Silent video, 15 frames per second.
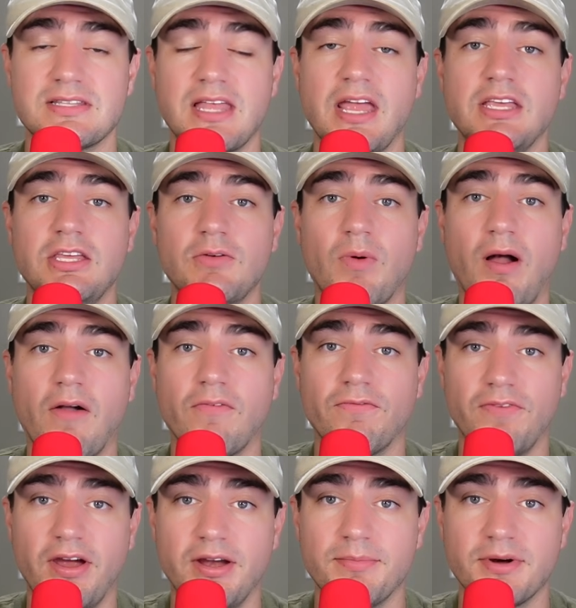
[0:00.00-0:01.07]
Thank you all
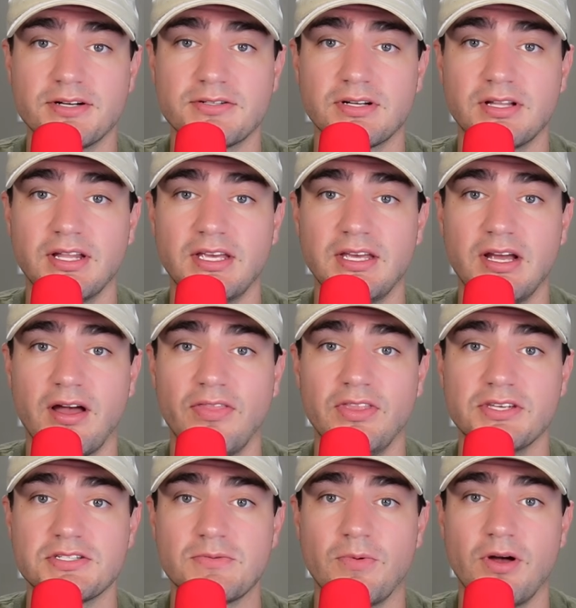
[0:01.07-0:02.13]
very much for clicking on
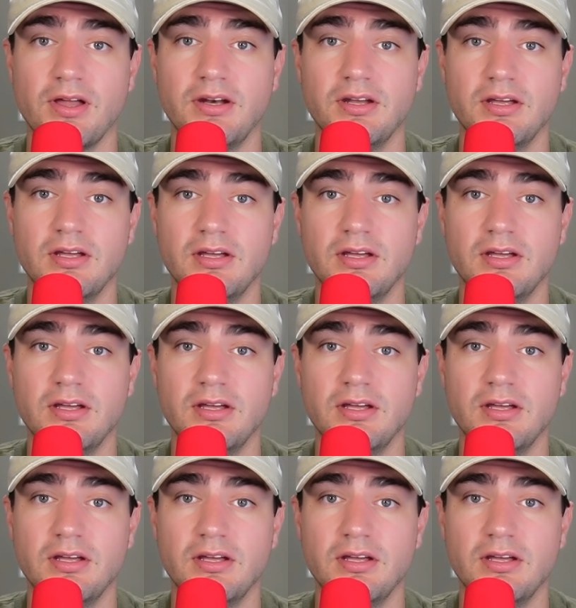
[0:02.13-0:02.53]
this one.